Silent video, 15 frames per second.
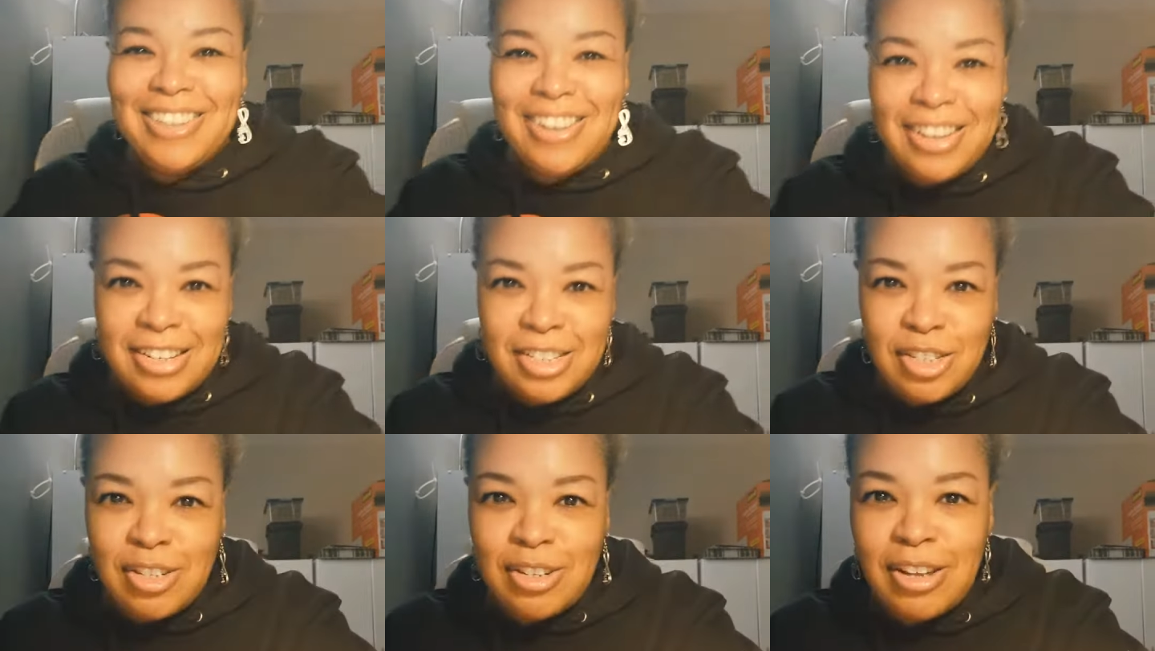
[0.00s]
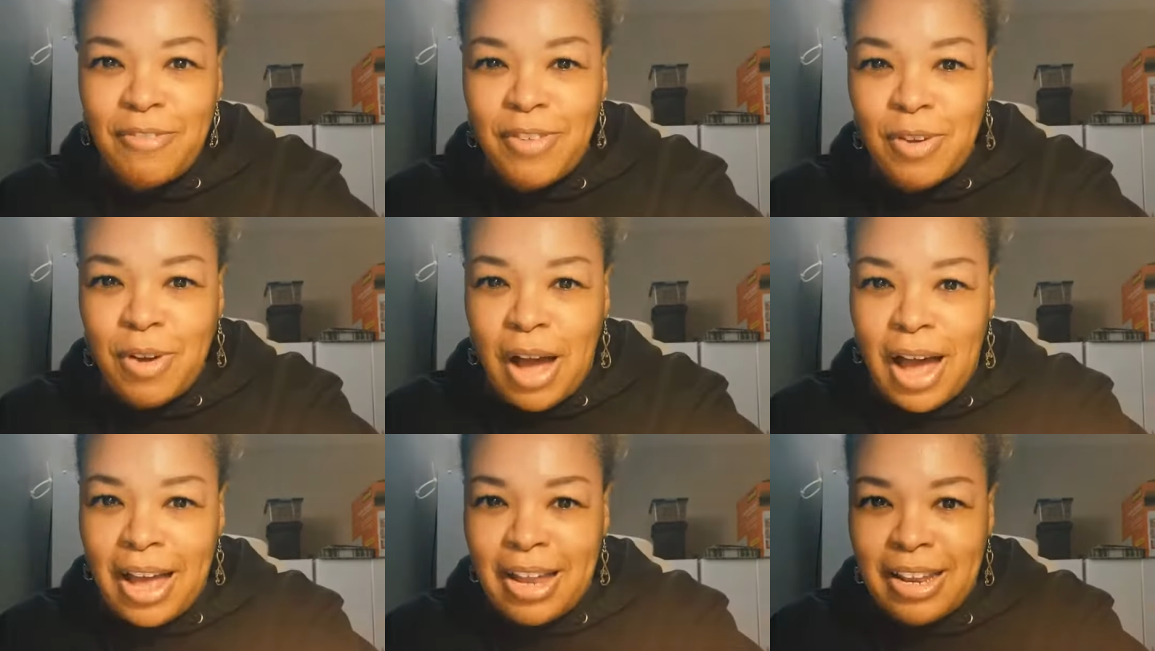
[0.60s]
so let's, if you
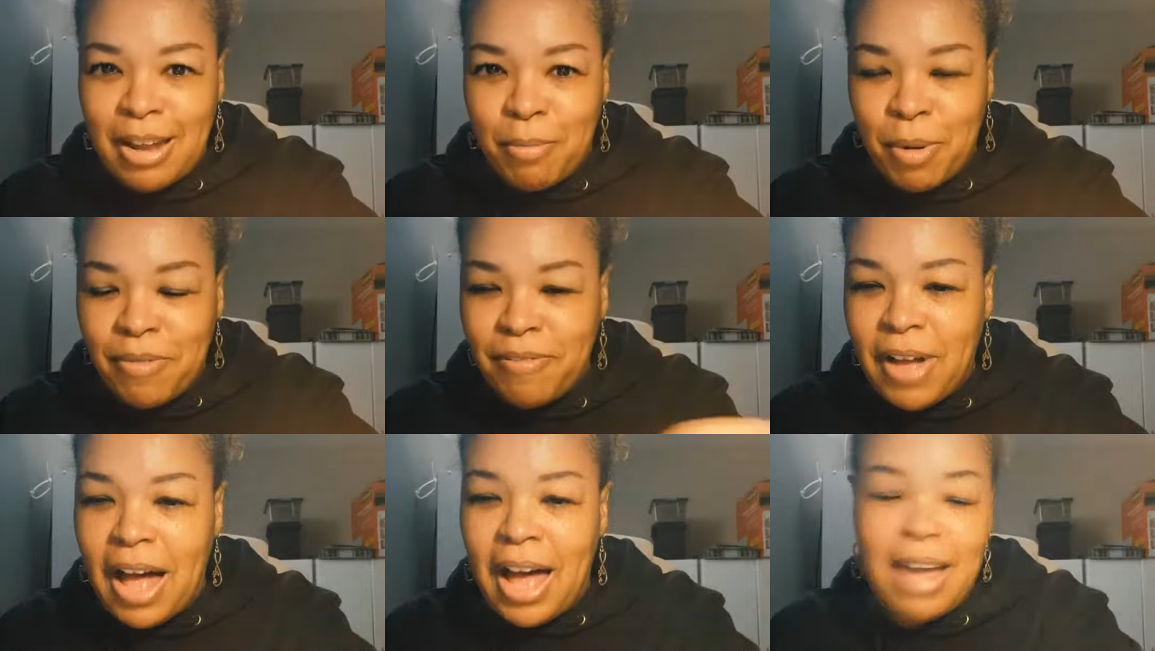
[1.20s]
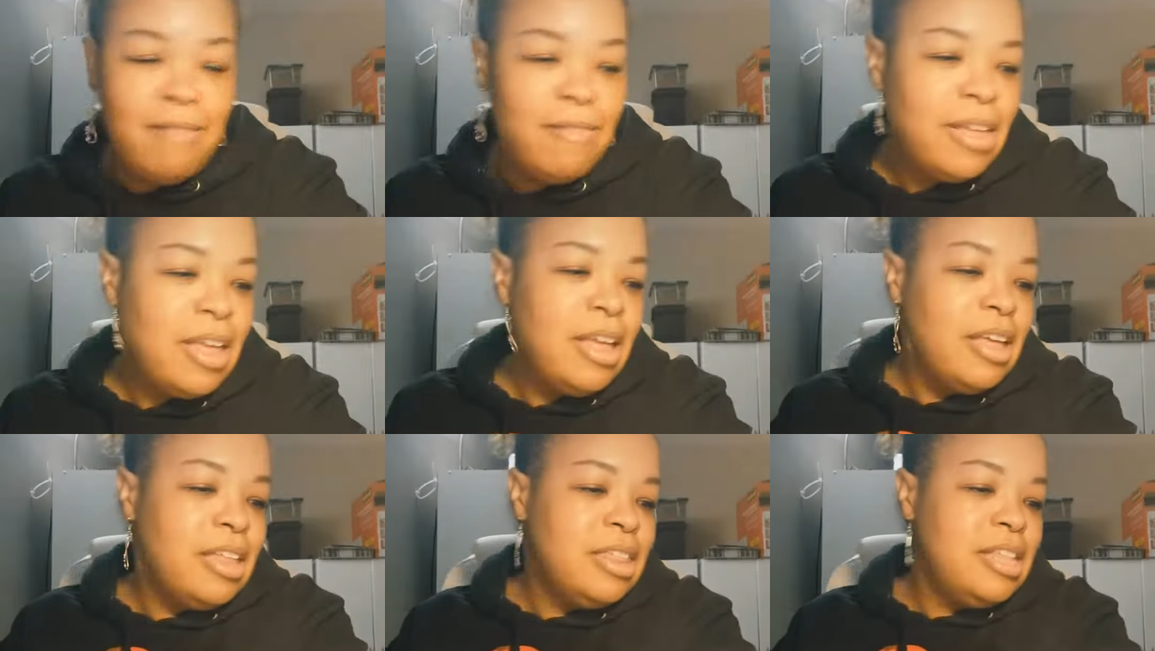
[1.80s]
got number five,
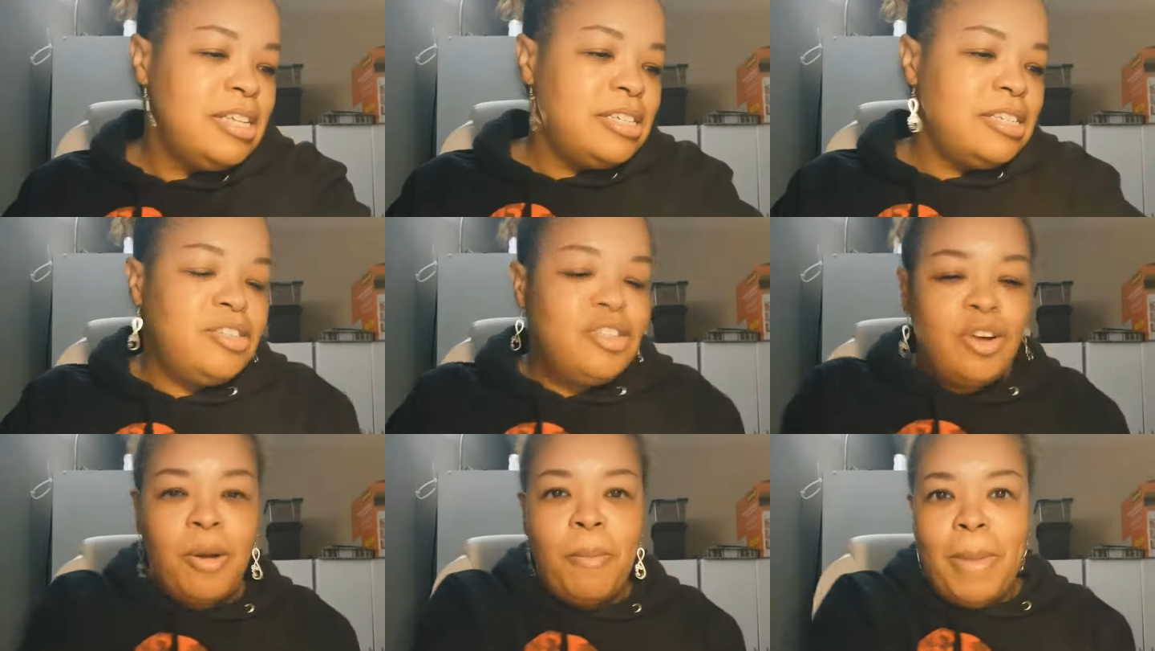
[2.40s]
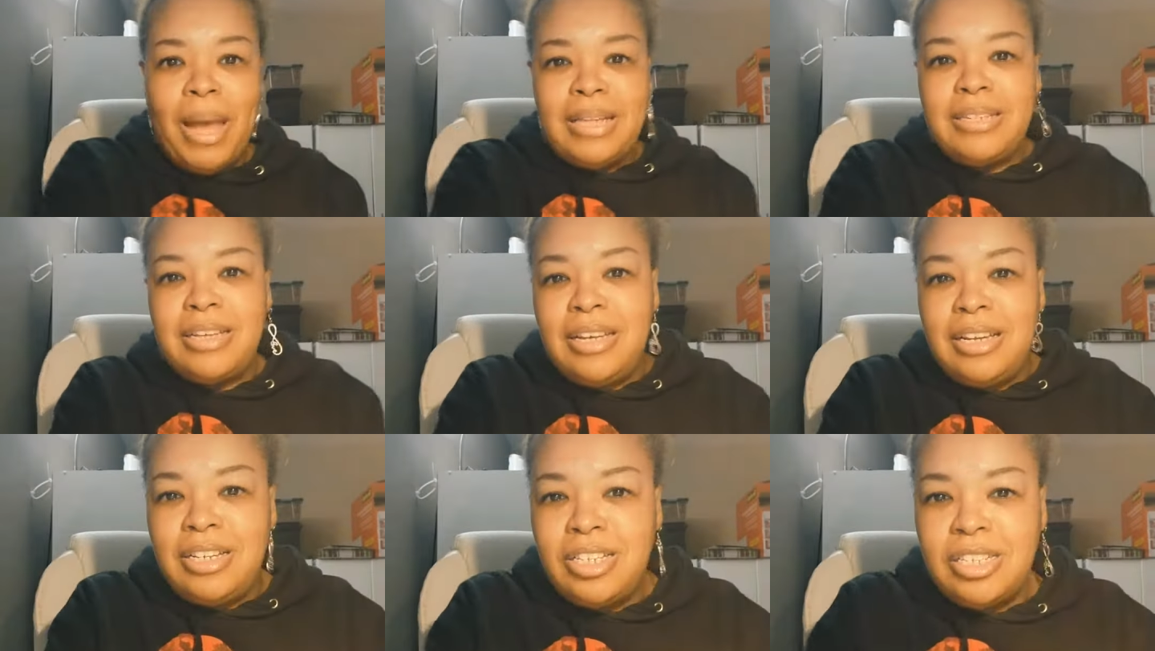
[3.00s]
this is your
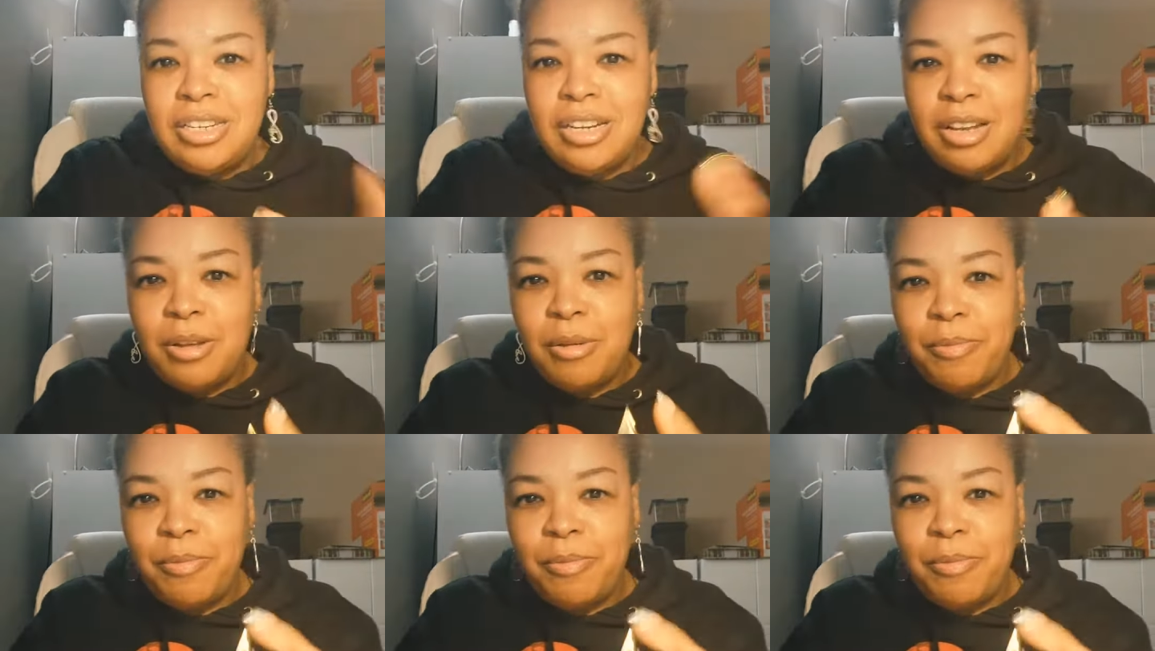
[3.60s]
message.